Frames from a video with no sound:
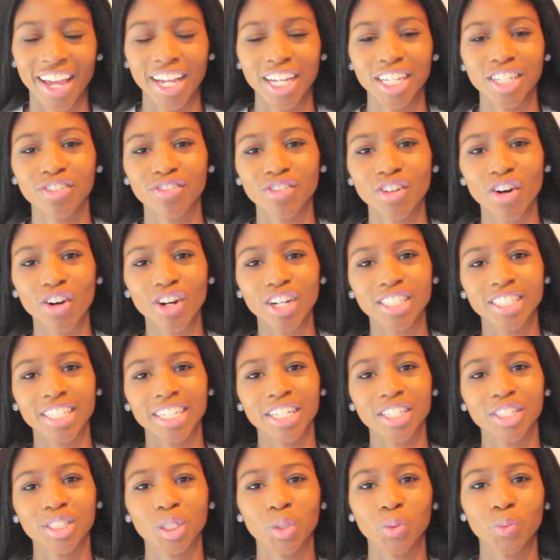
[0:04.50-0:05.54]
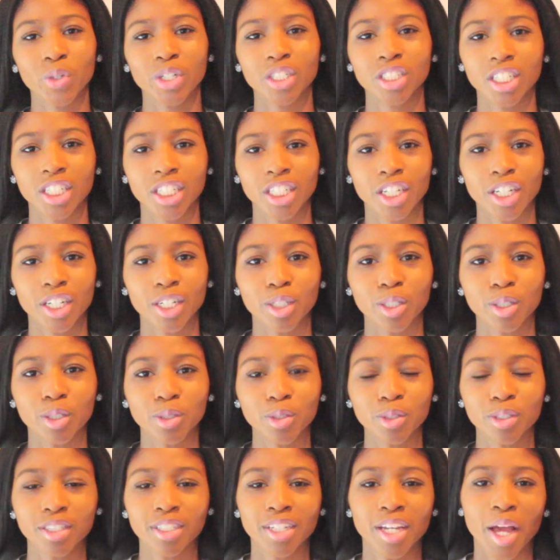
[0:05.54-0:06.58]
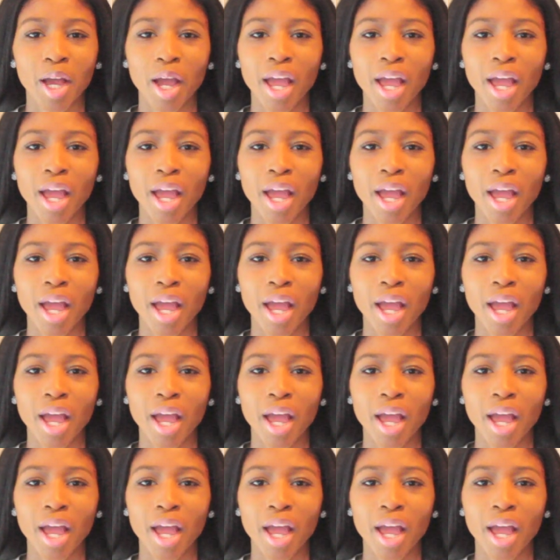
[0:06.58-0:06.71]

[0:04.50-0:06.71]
As far as intuition goes,